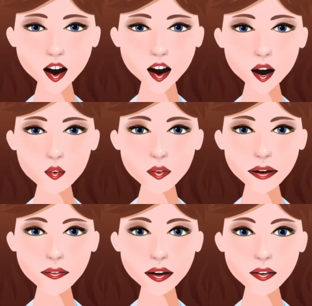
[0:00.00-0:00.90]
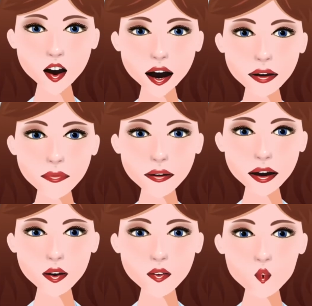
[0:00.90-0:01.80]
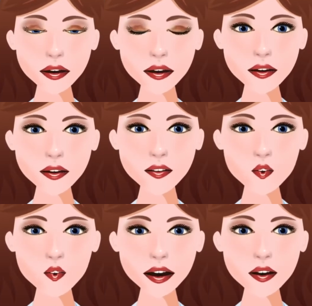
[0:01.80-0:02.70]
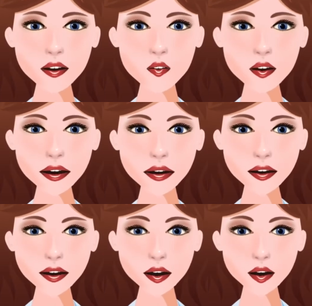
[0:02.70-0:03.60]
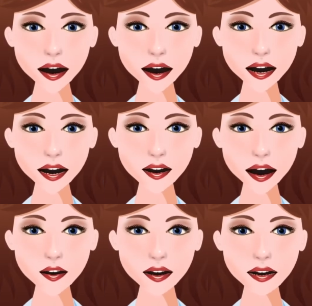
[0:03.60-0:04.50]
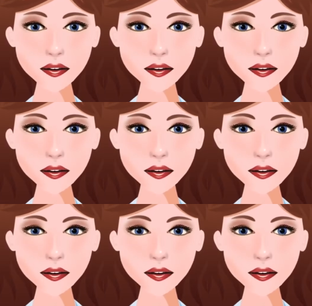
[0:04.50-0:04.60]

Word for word: Harry M. Markopolos, born October 22, 1956,